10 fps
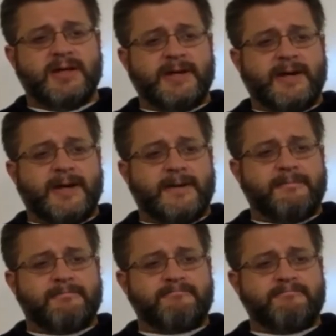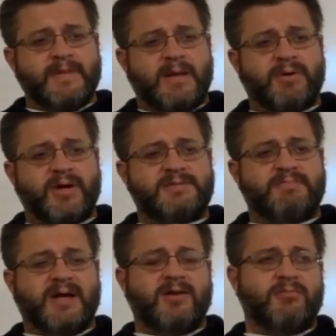but it's
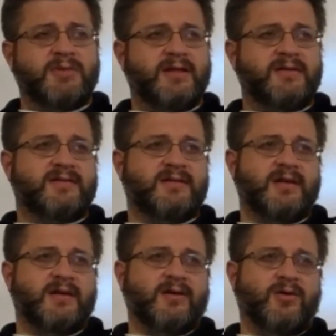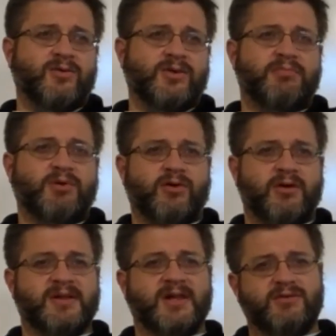by no means the only
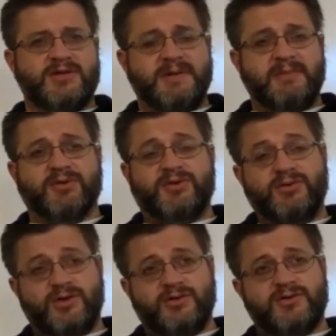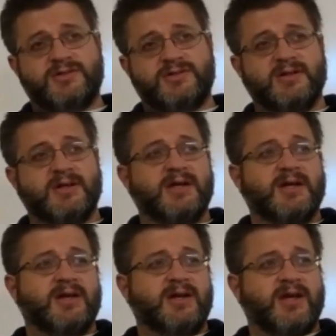programming language people do use
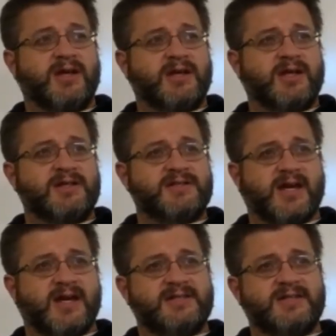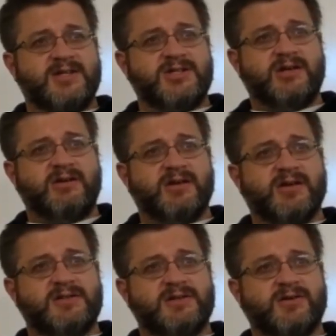in science and engineering.
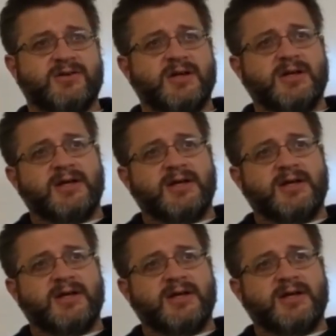So